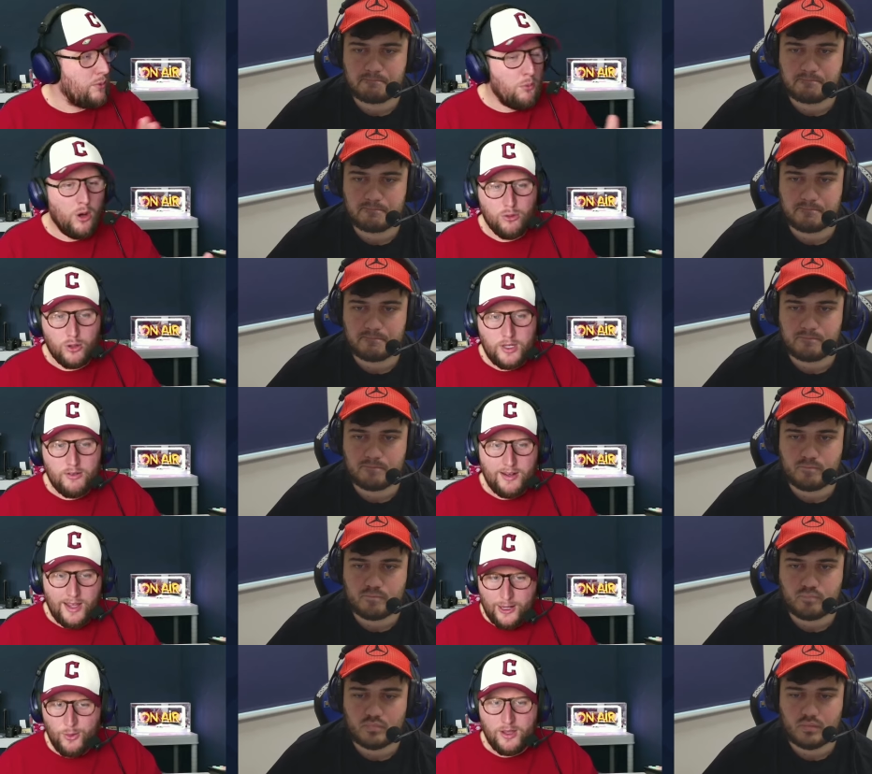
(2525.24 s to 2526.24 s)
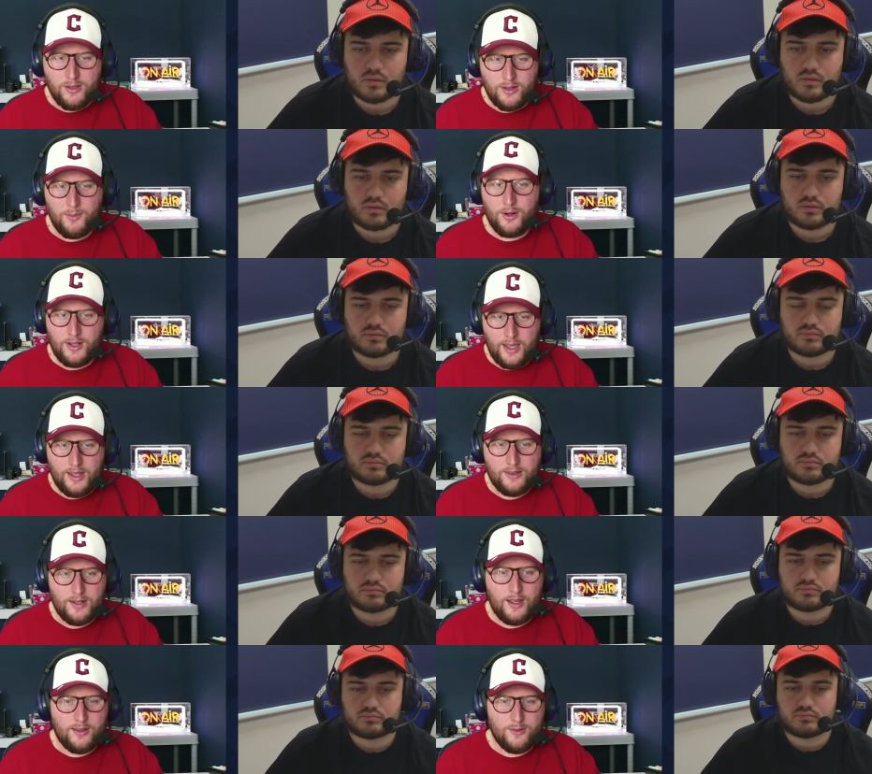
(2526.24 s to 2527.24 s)
Speaker 1: more rookie related question. I'm gonna get
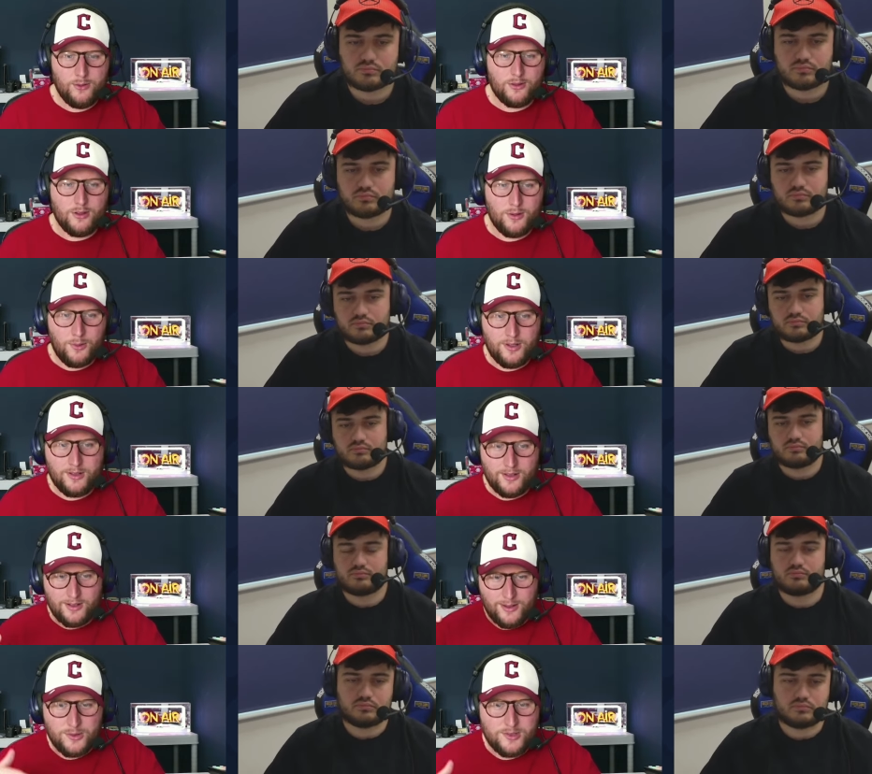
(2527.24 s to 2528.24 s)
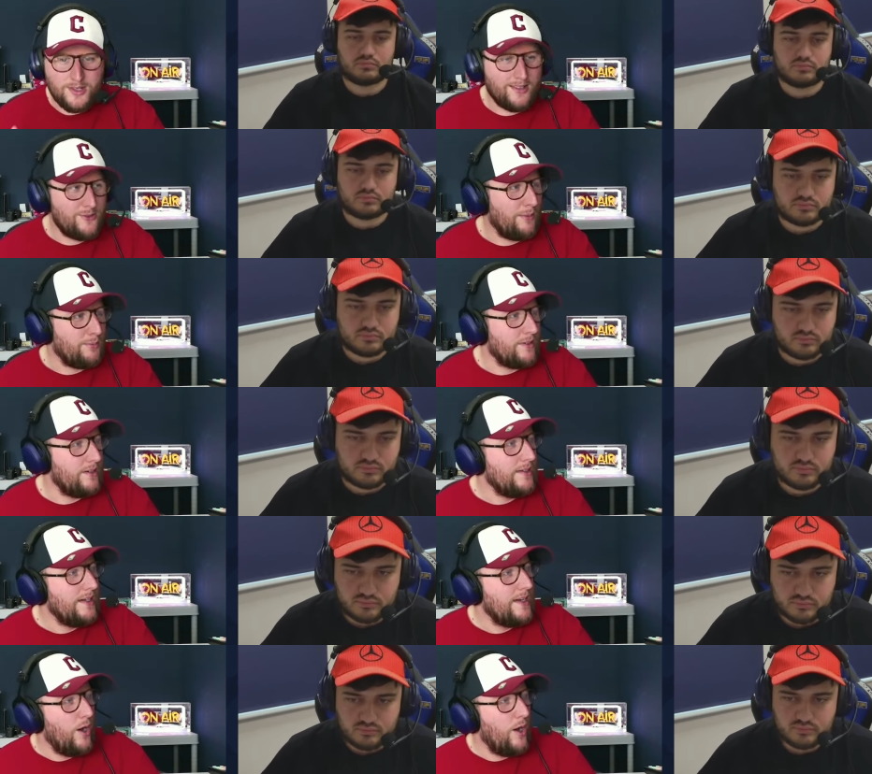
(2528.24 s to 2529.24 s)
into that just because I want to kind of close that chapter.
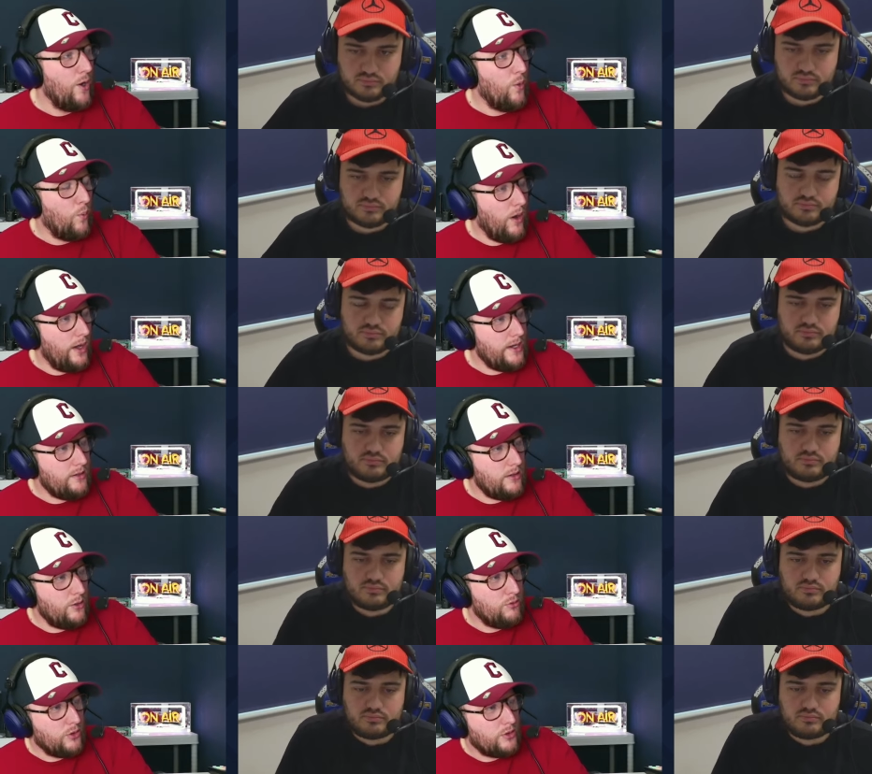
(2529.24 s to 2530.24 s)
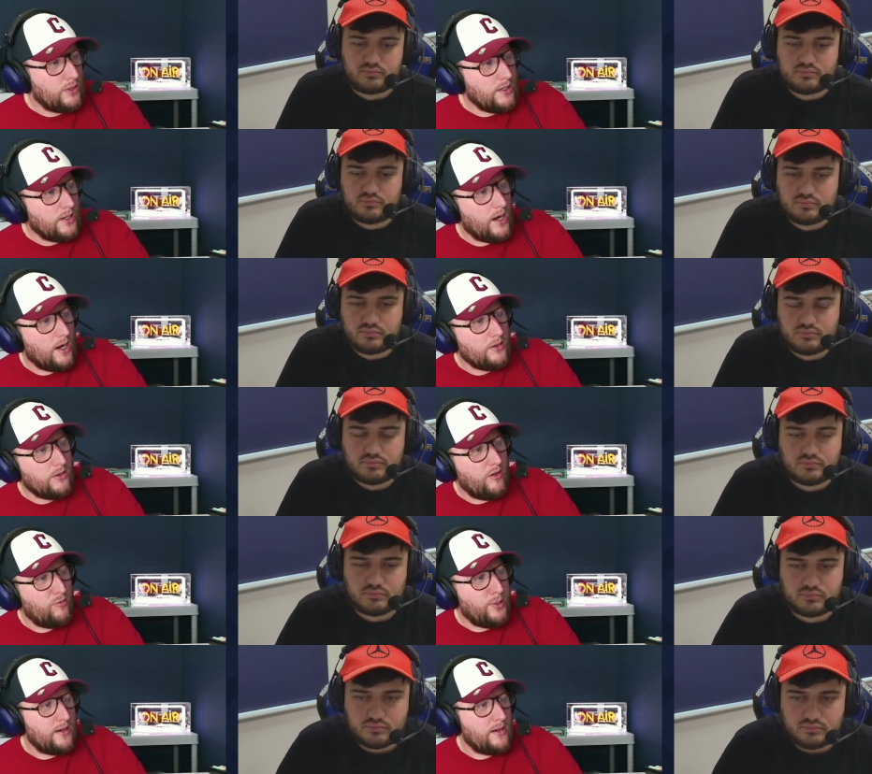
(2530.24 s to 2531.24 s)
Why do rookie cards
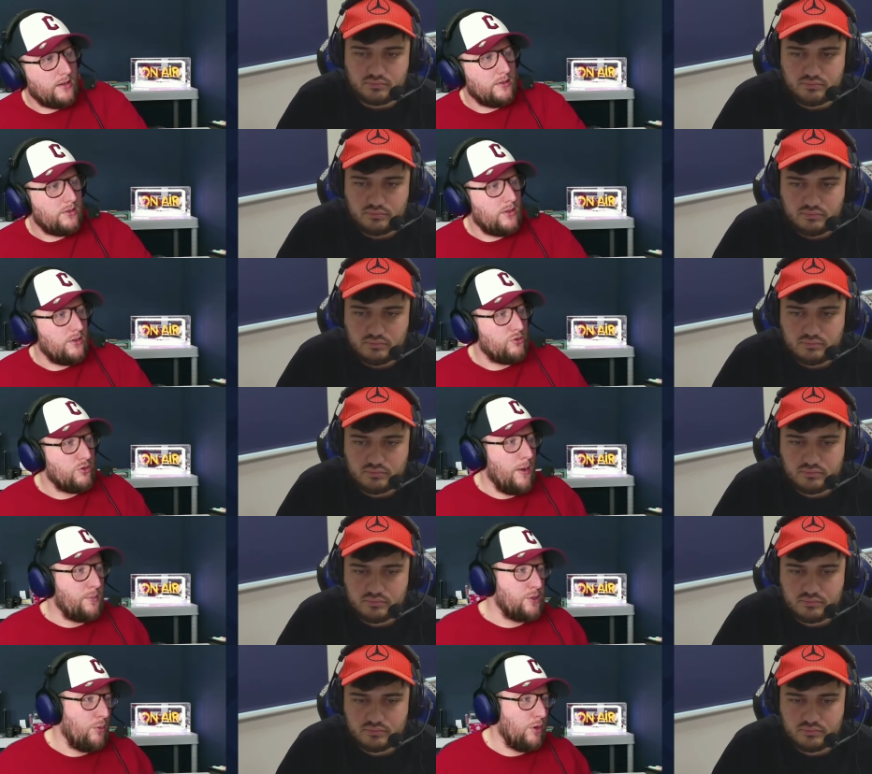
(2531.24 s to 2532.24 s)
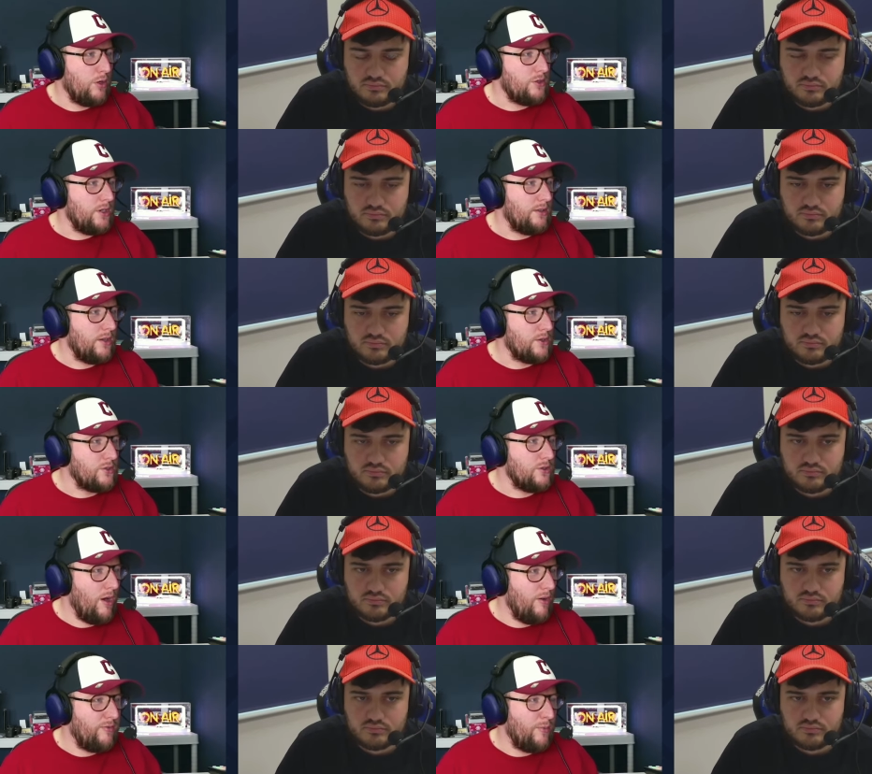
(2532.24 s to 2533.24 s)
of players drop so much in their
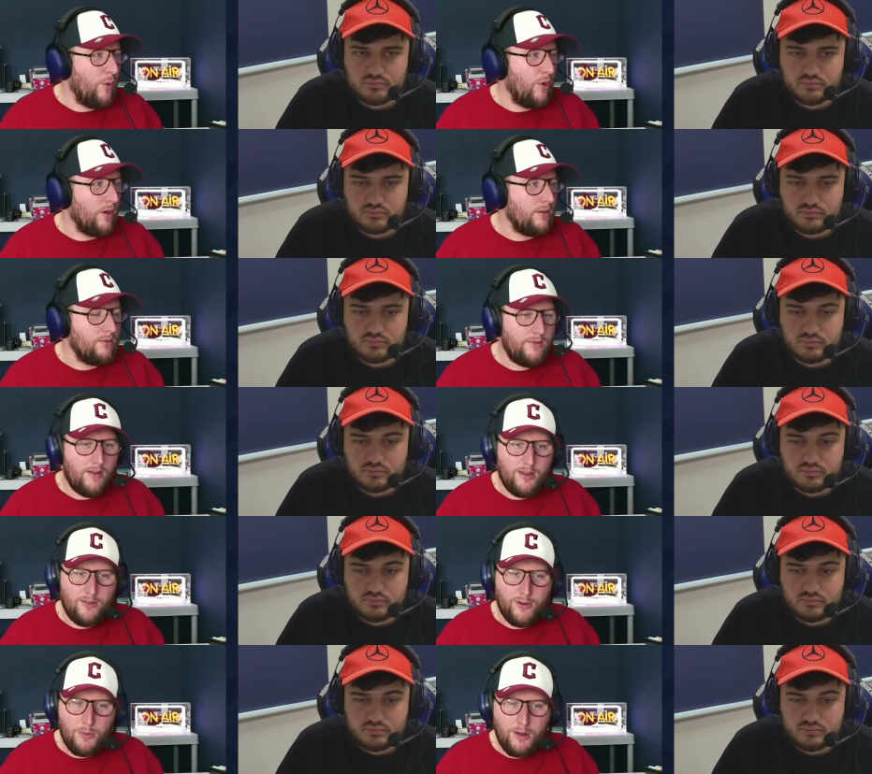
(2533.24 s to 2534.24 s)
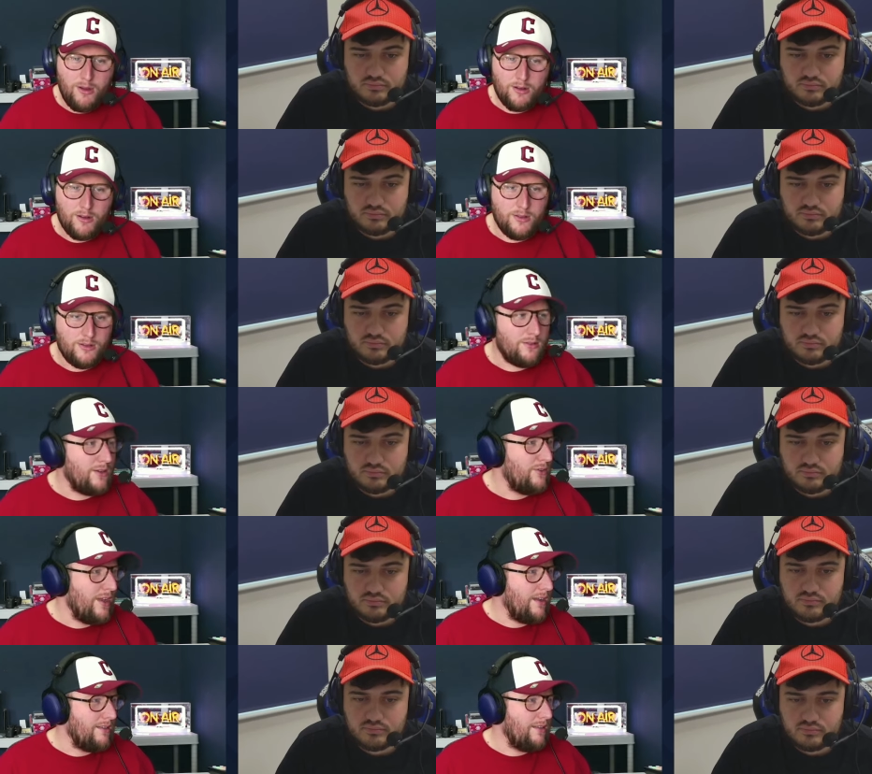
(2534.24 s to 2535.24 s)
sophomore, very, very Americanized, in their
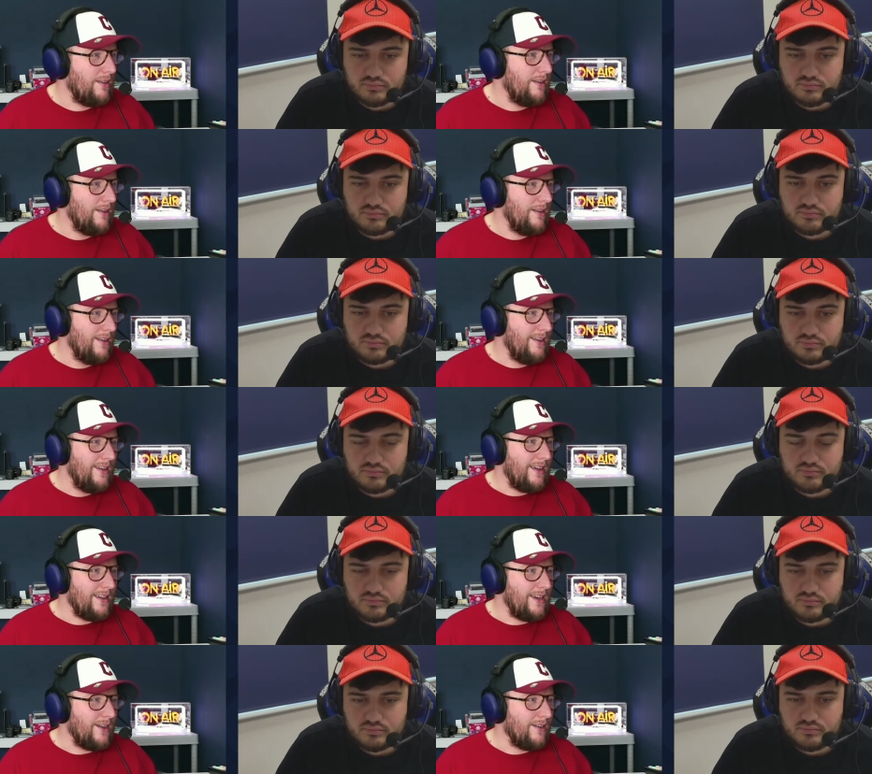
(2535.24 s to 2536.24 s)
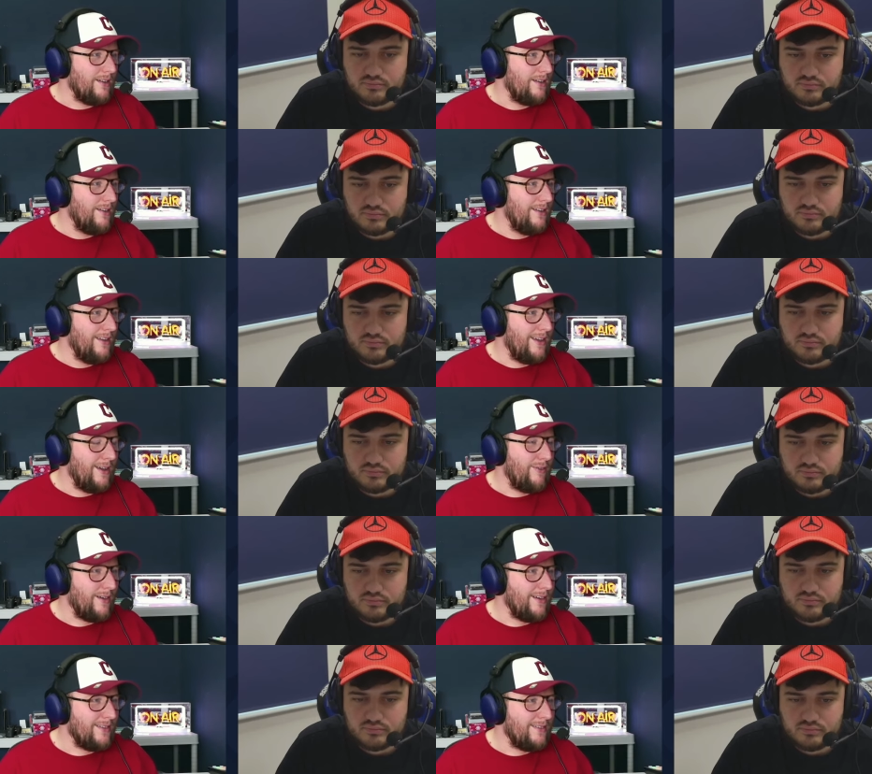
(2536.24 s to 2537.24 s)
second uh, year uh,
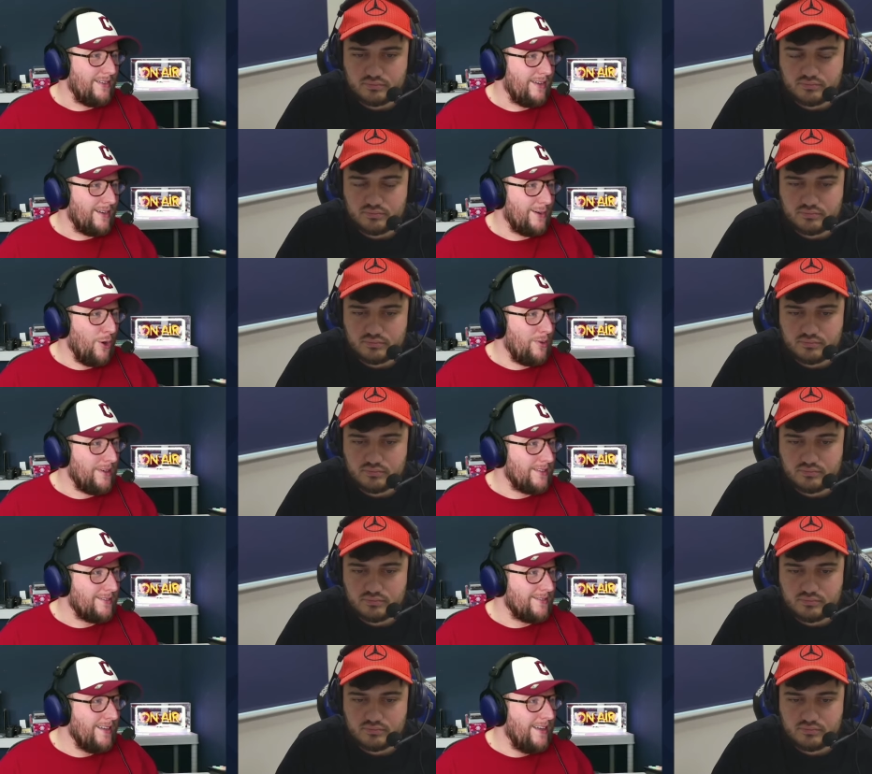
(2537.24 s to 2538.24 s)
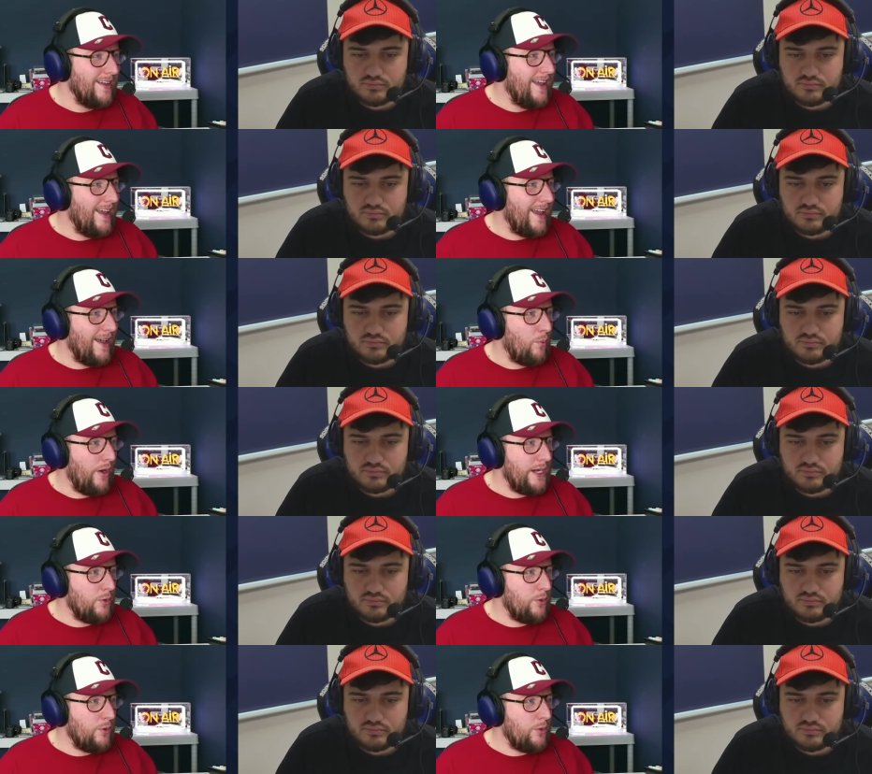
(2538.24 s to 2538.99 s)
for our uh, global listeners? And uh, why do